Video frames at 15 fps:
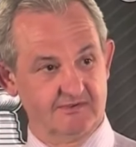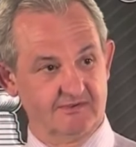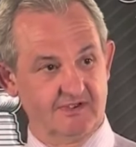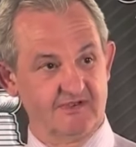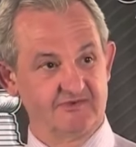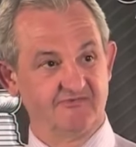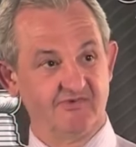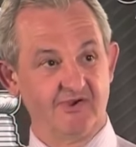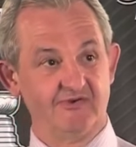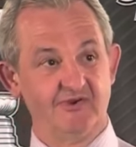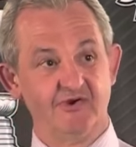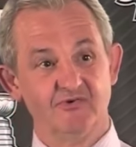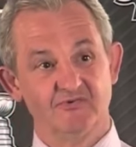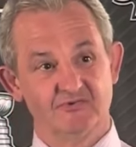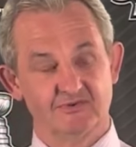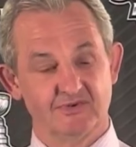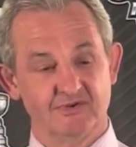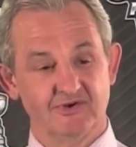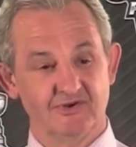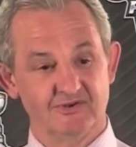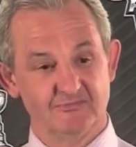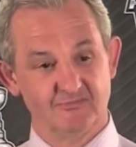I found out
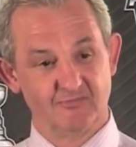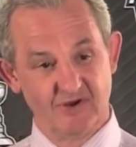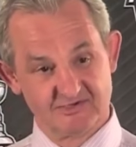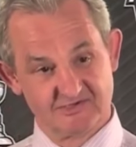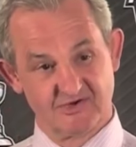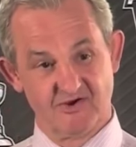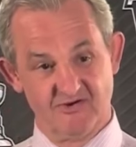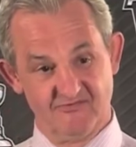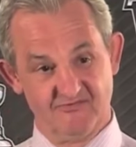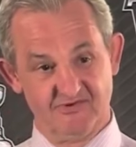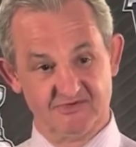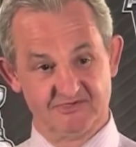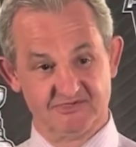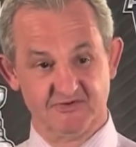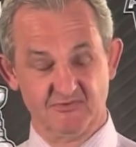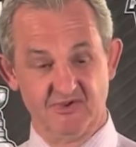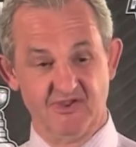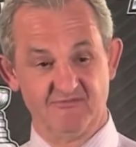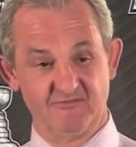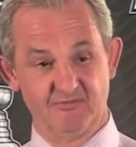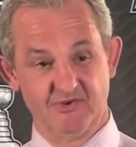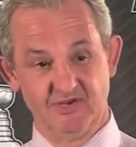during the press conference that we
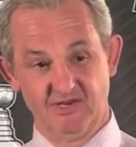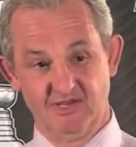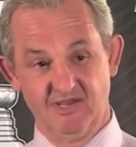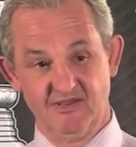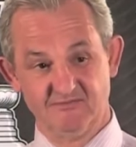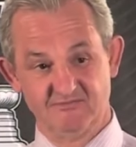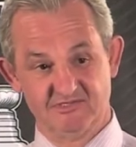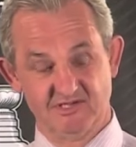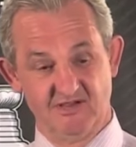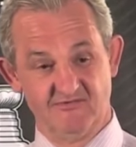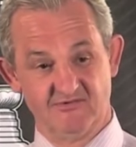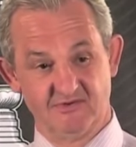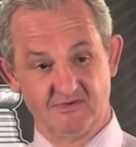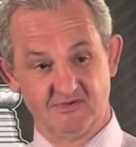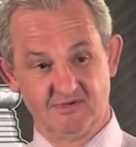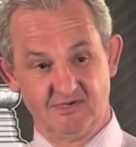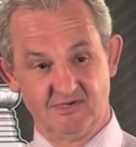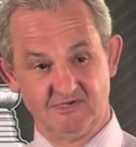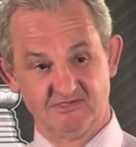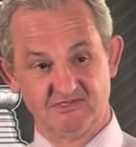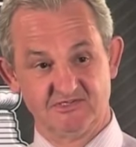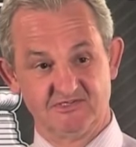haven't played a game seven
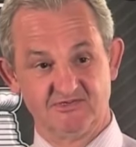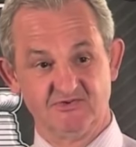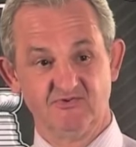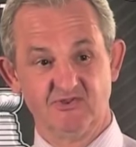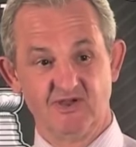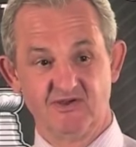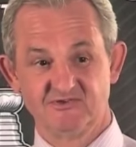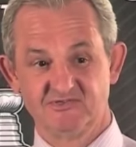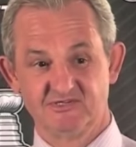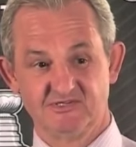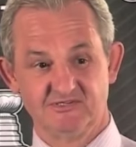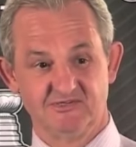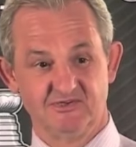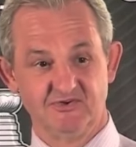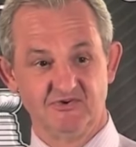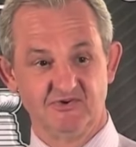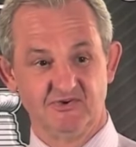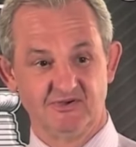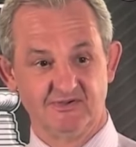since 2002.